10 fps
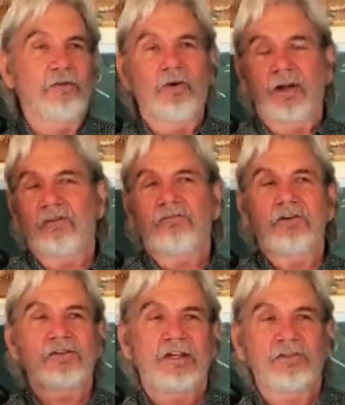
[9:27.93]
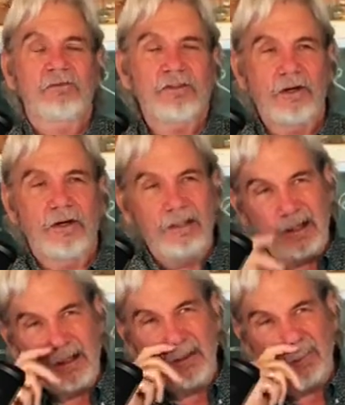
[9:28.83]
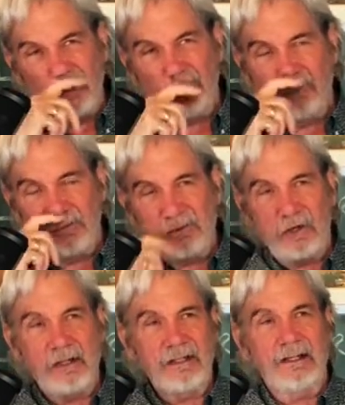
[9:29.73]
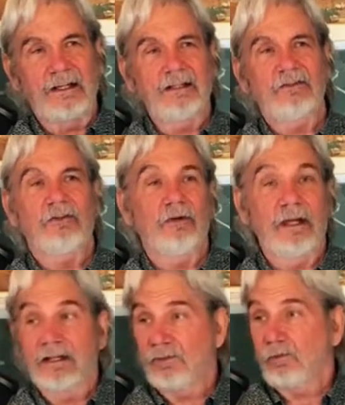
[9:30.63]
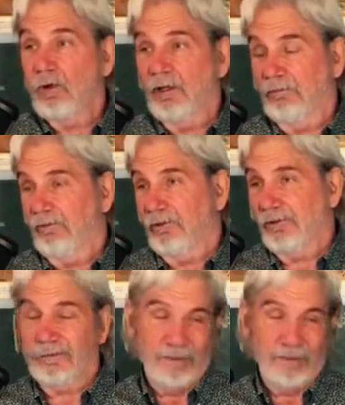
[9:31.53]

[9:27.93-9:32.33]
One of the first things we started dealing with when we started getting into, and it's what verse?